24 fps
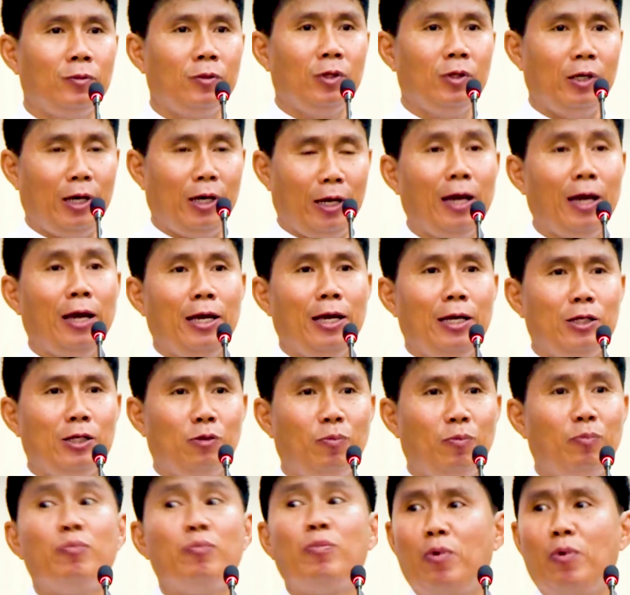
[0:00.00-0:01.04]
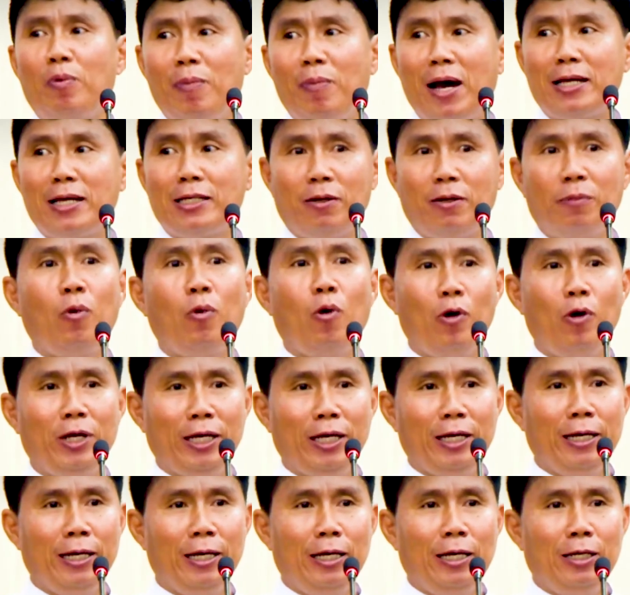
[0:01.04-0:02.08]
Yeah, so Brahma's body.
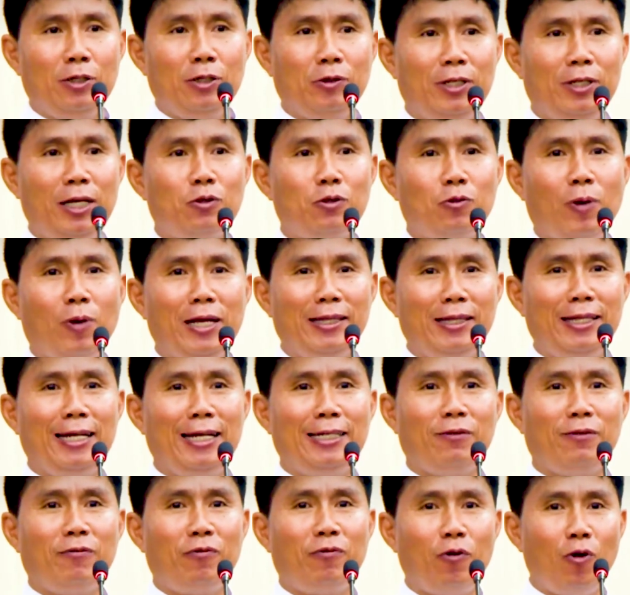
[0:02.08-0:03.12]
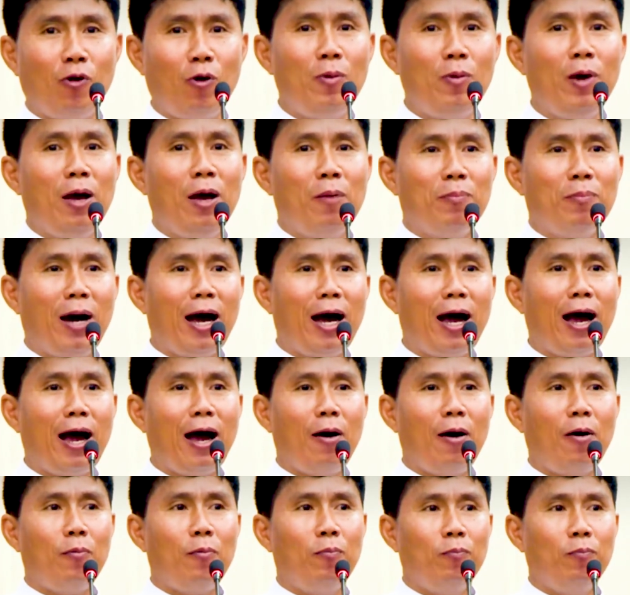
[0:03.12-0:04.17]
So that's one that from
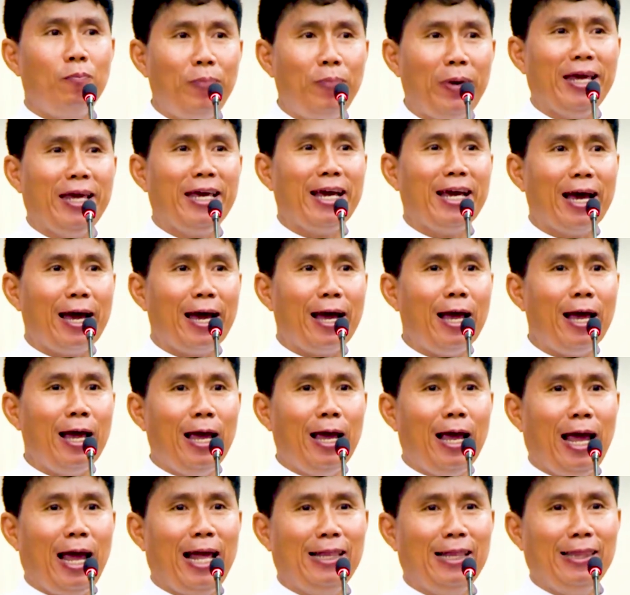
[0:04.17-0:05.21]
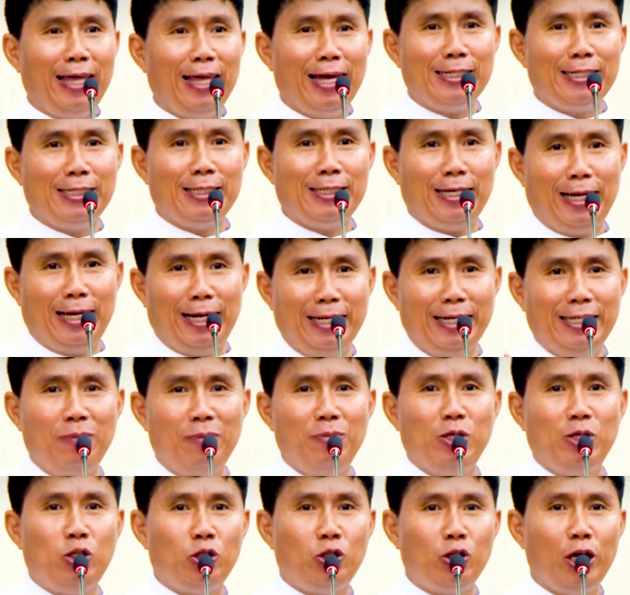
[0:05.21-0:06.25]
Mahapinga, and that's little
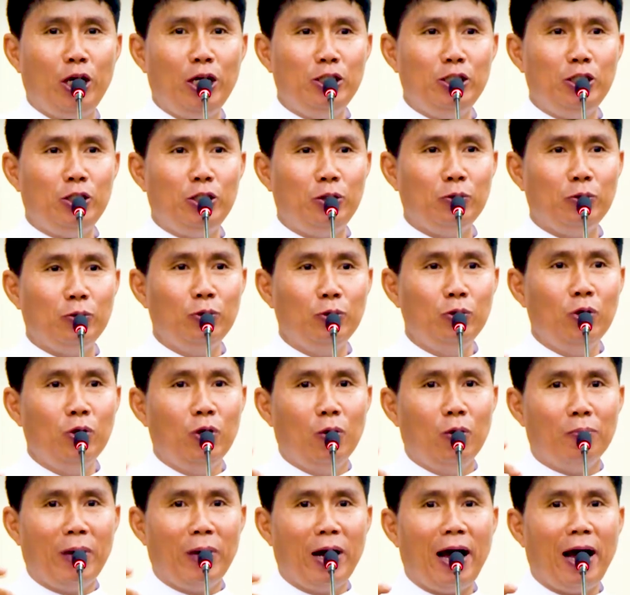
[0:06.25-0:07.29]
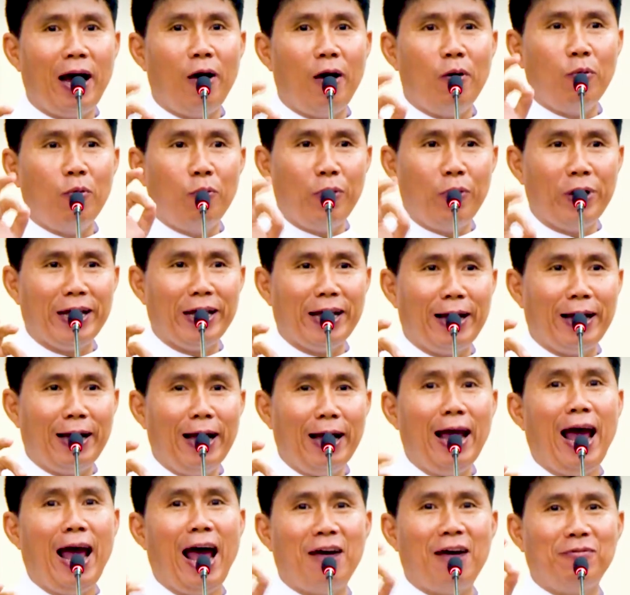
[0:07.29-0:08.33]
bit changed to
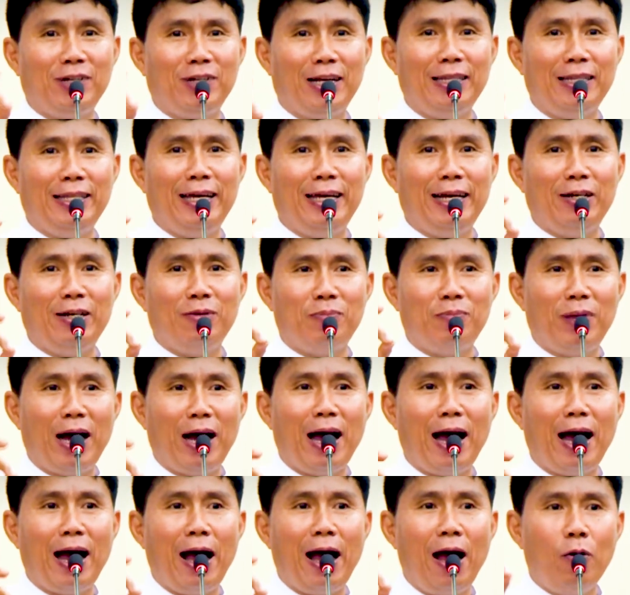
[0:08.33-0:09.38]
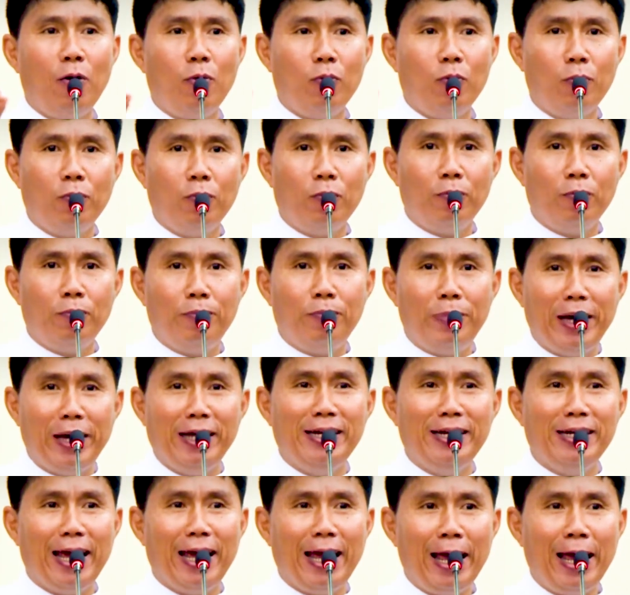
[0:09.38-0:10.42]
Mahawinga. After that,
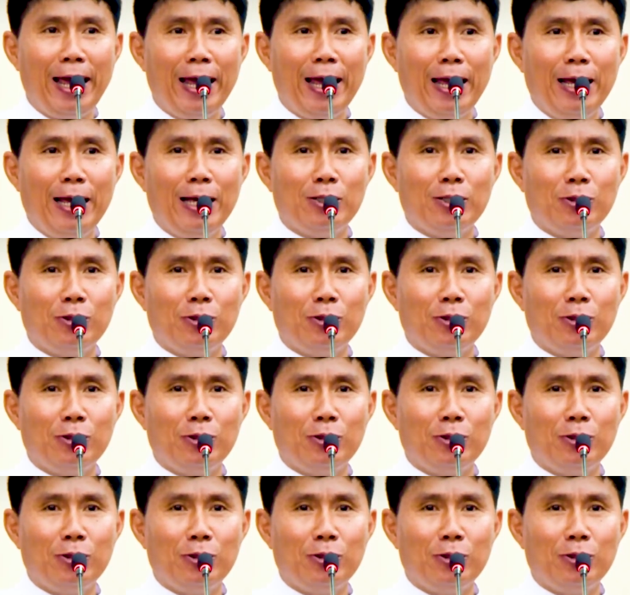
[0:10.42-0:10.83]
Mahapinga.